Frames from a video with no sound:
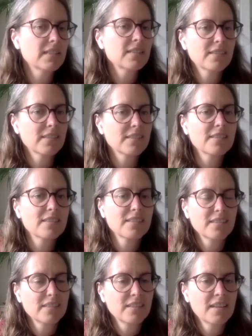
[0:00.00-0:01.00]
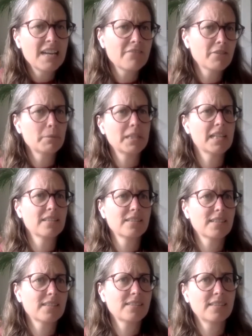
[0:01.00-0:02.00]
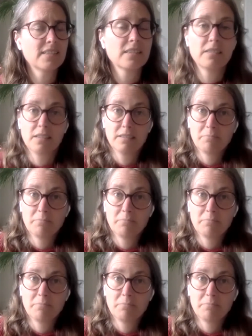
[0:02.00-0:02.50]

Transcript: else's. Everybody else does this.